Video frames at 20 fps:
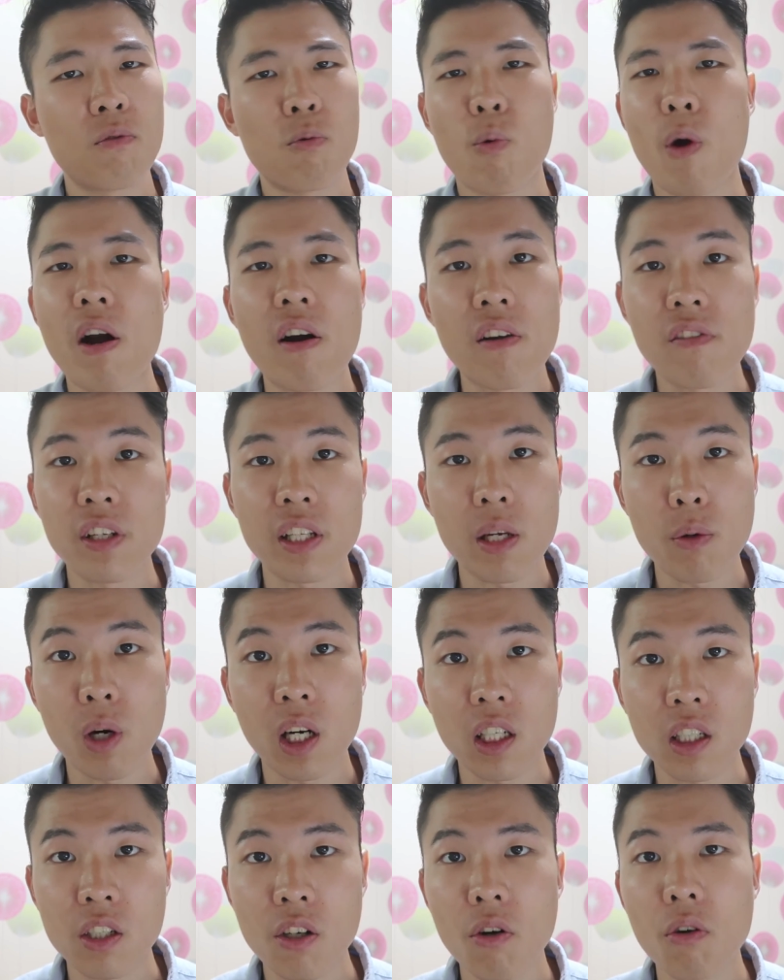wherever they
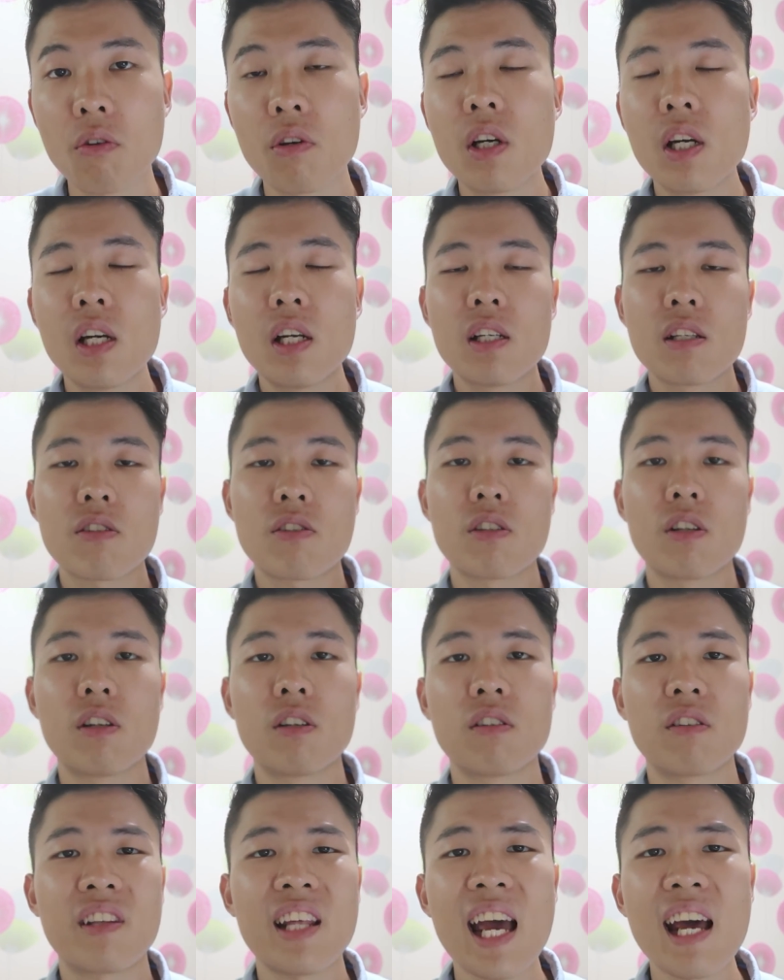want to go.
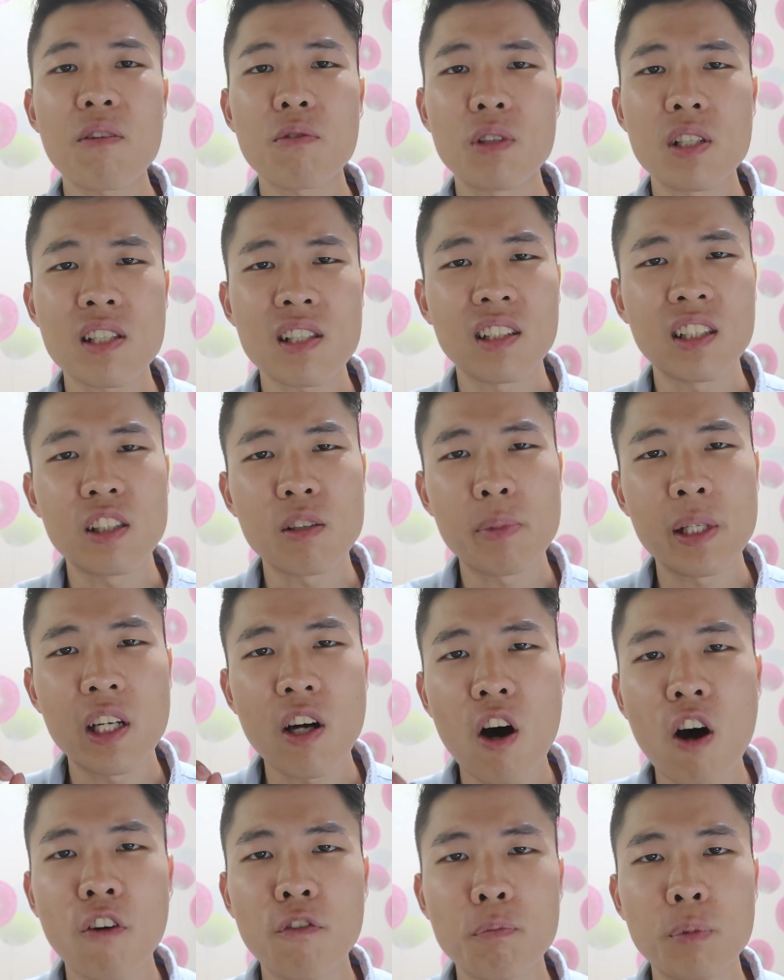So that was a little bit
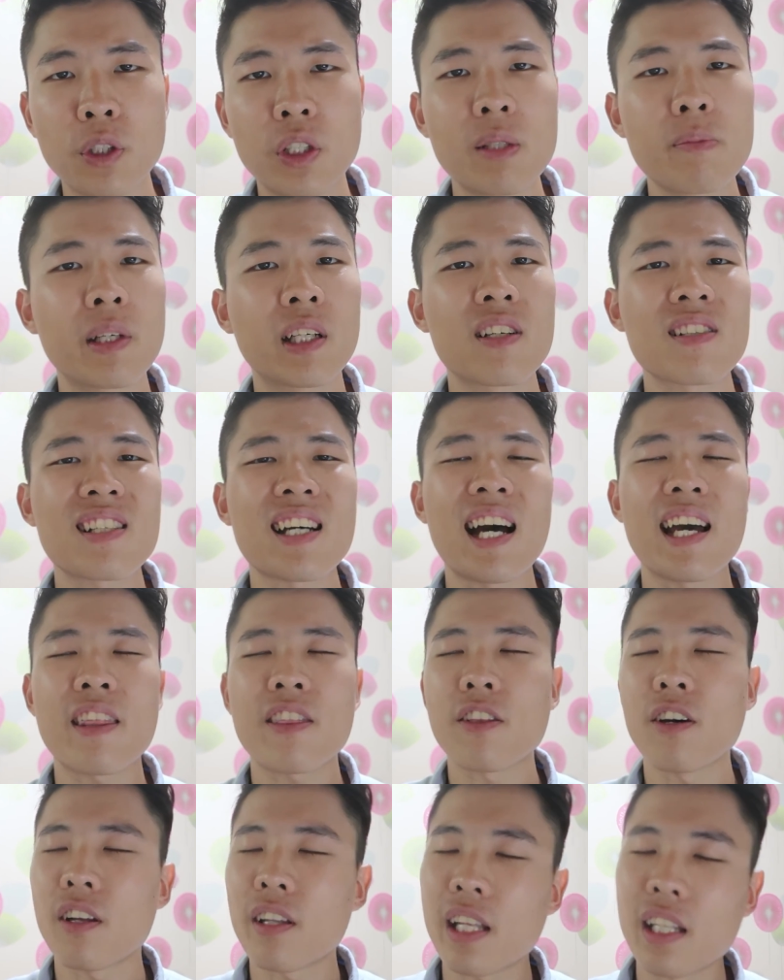off-putting because I
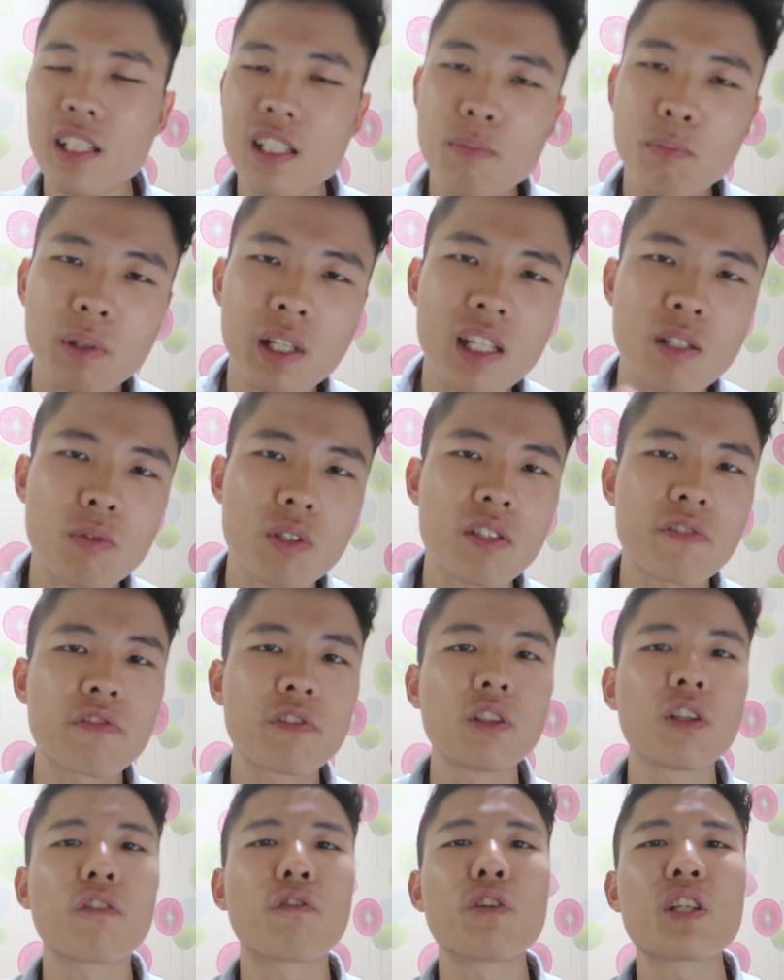thought that this place was
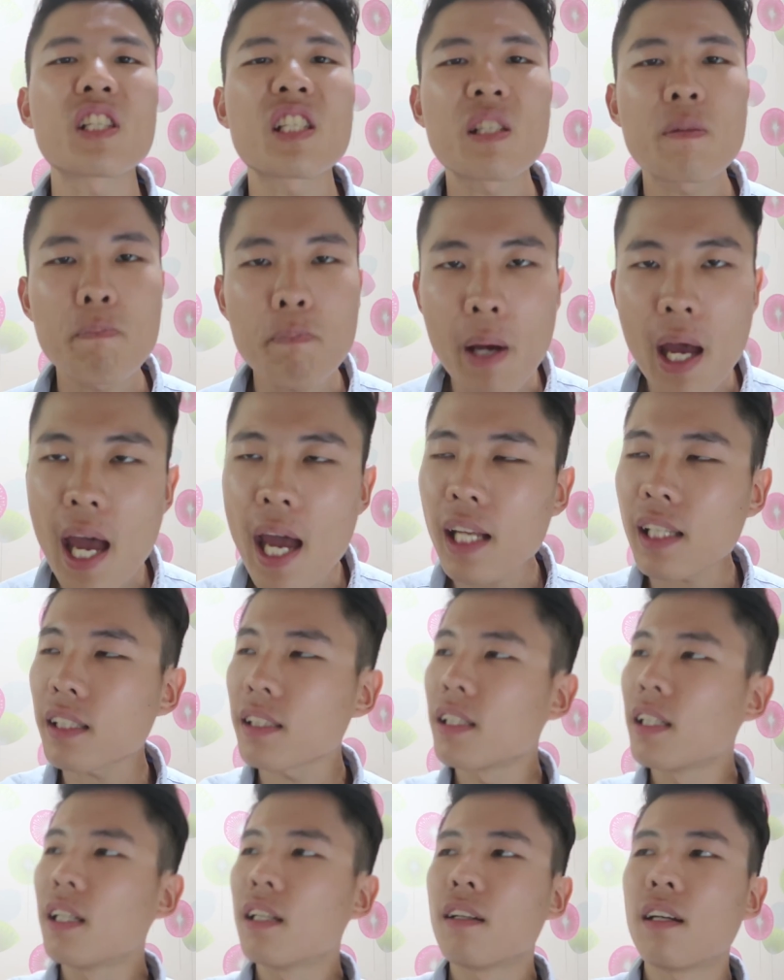full of respect
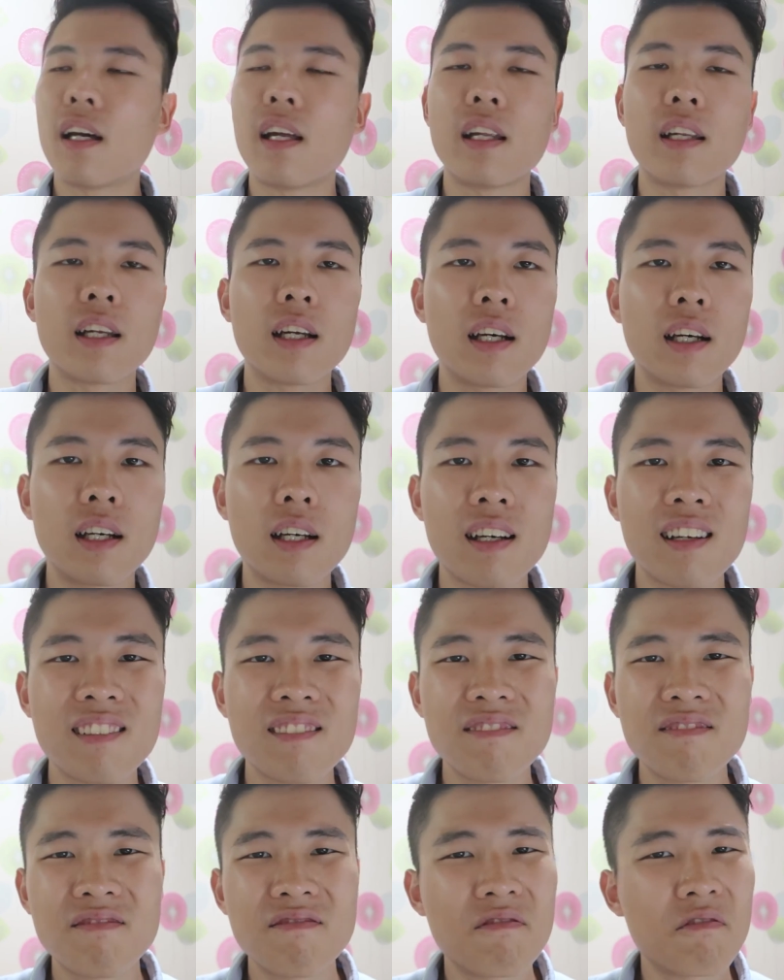and
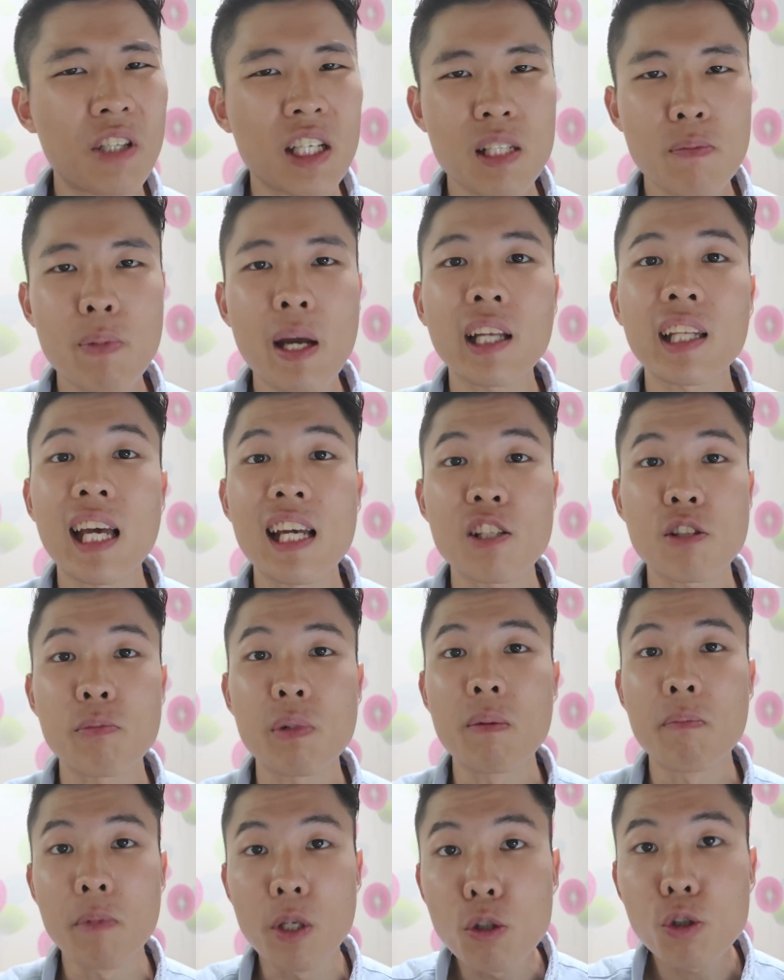respect has to
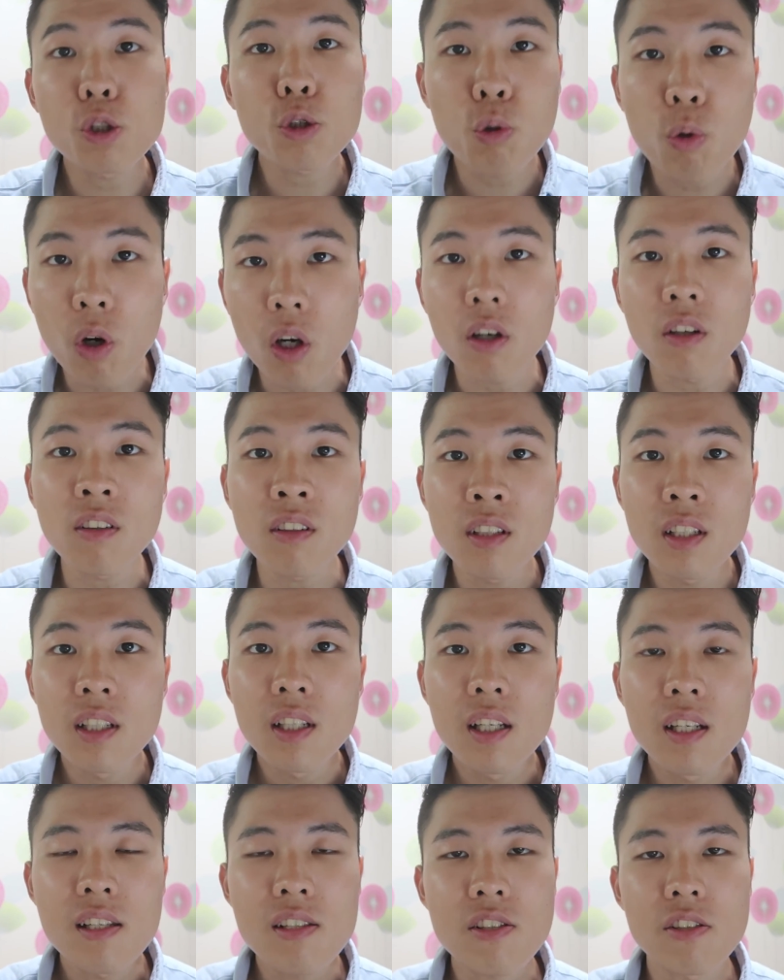be mutual,
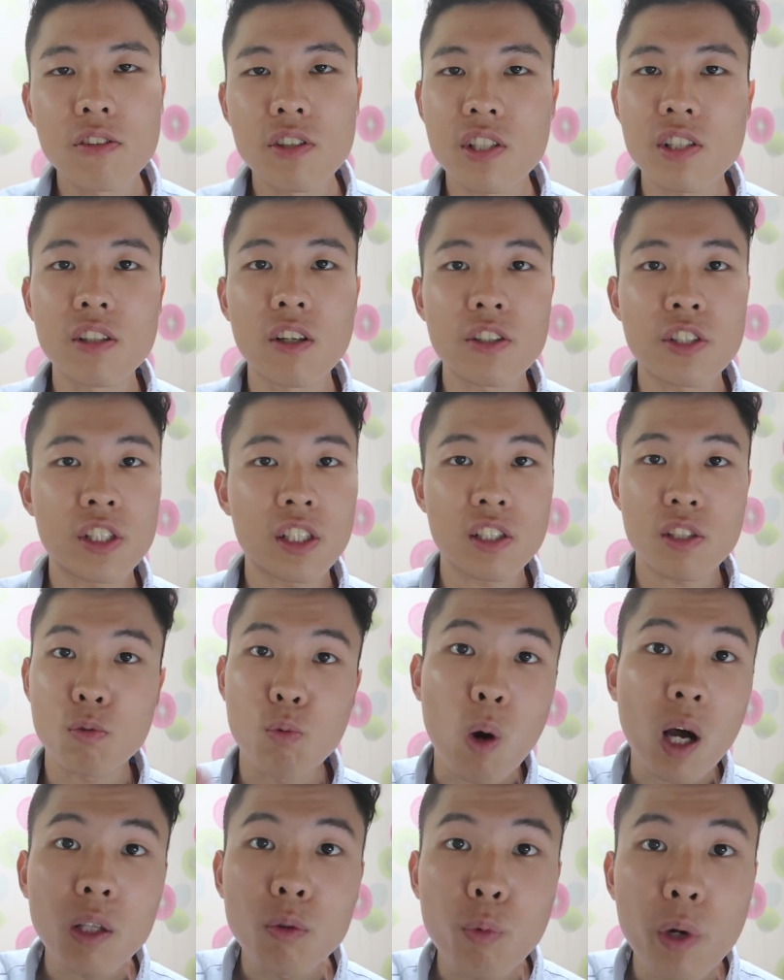so it's not just
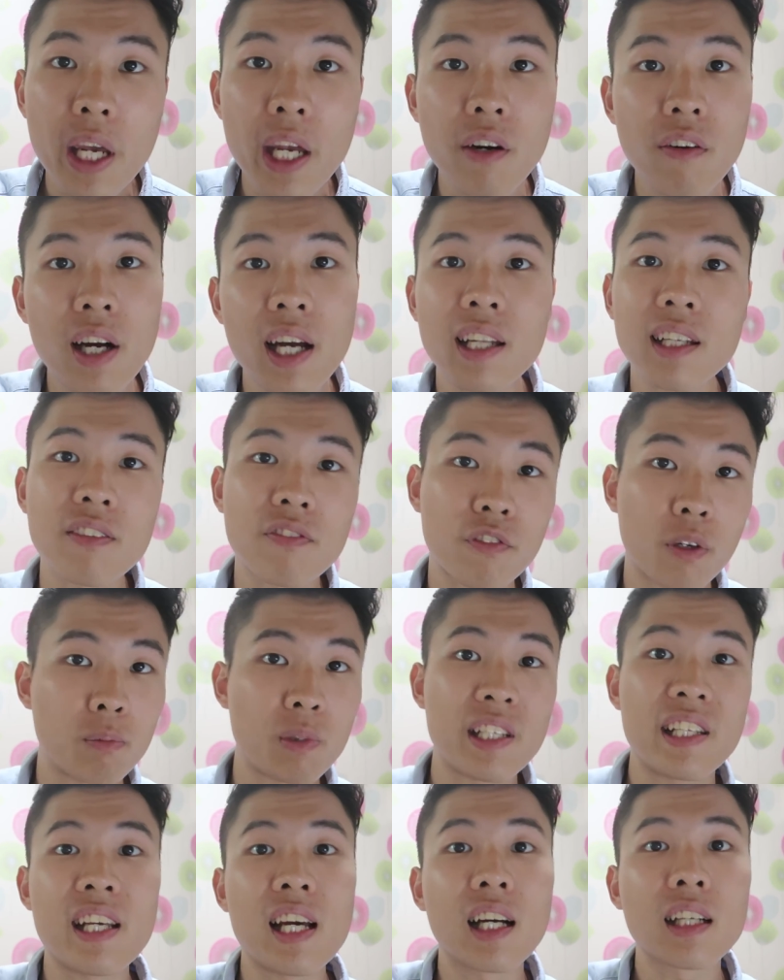one way, right? From
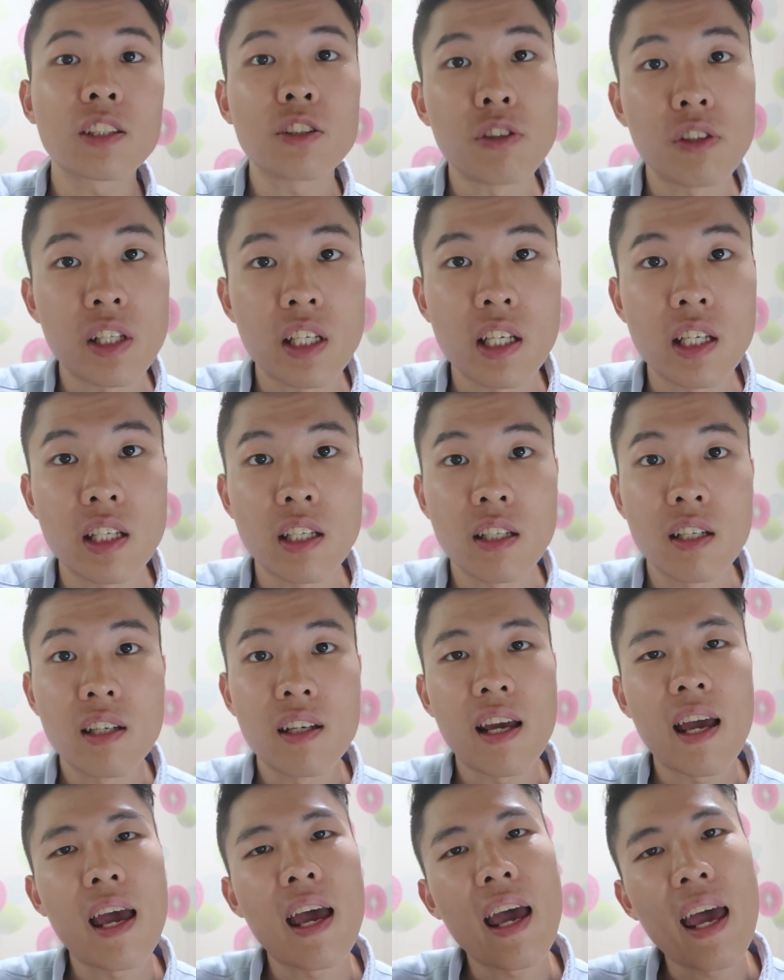the young to the
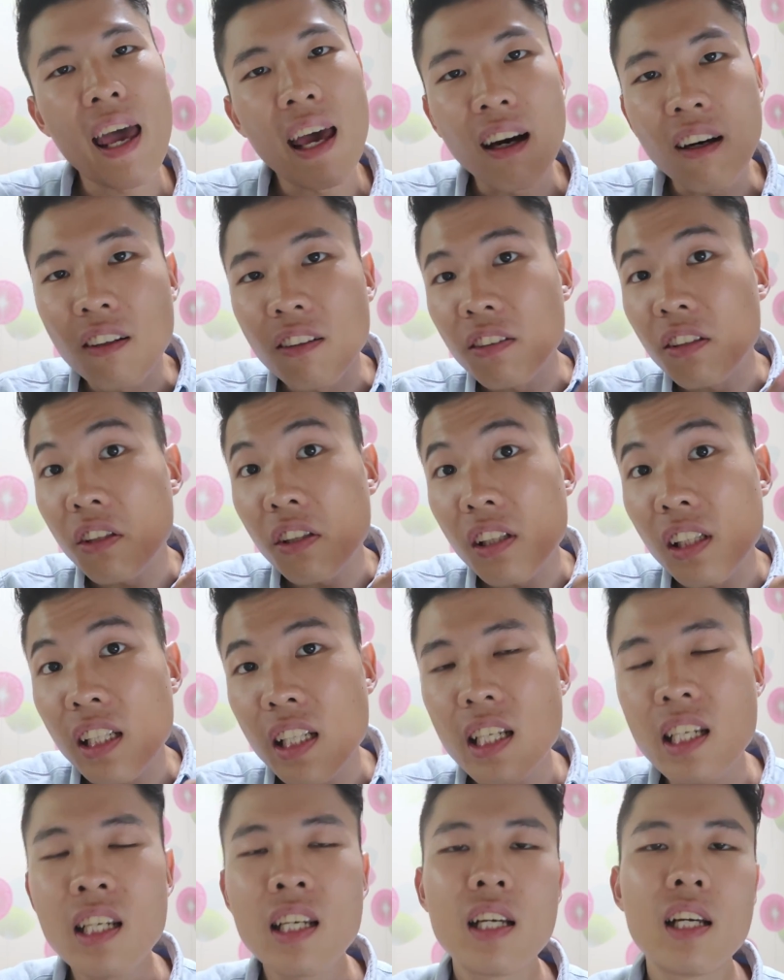
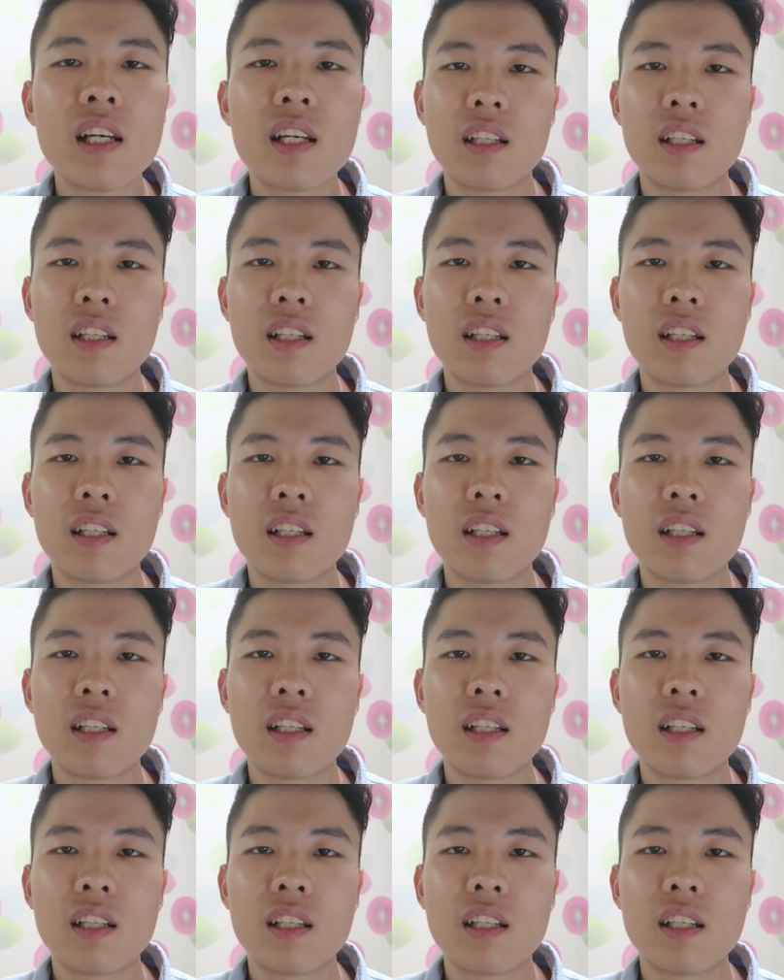elderly.